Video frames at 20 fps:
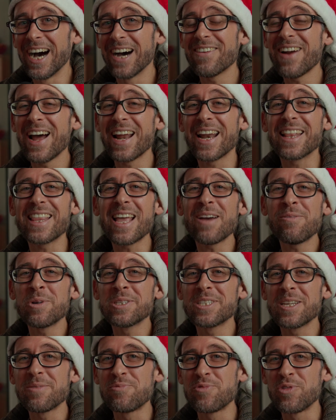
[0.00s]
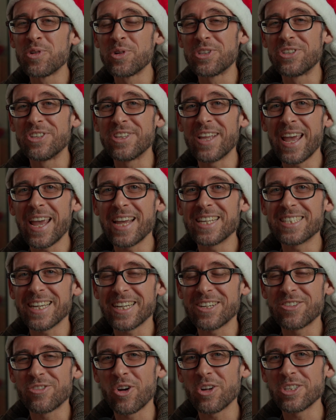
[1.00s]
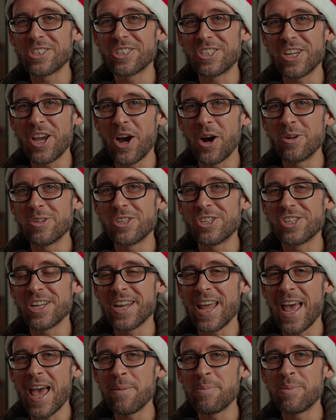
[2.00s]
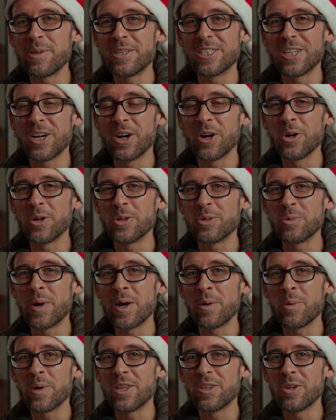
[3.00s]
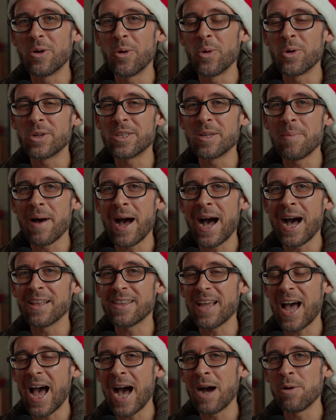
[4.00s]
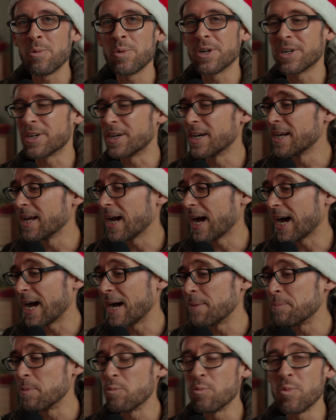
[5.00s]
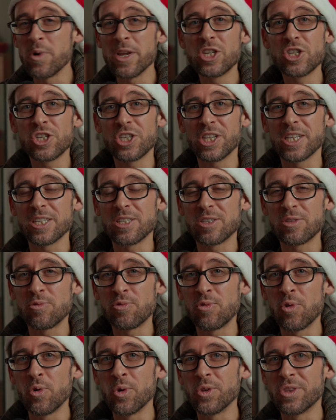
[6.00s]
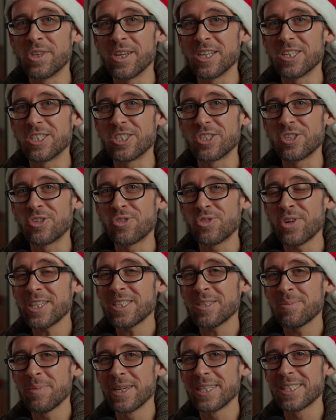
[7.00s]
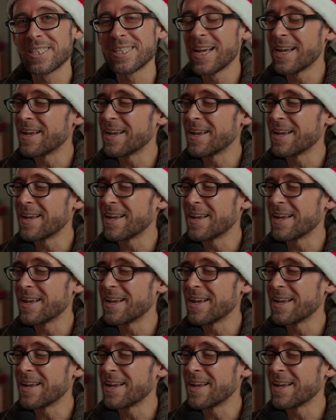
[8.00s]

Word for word: All right, and that was it for today's Across the Ocean episode where we talked about our um, wish list for this Christmas.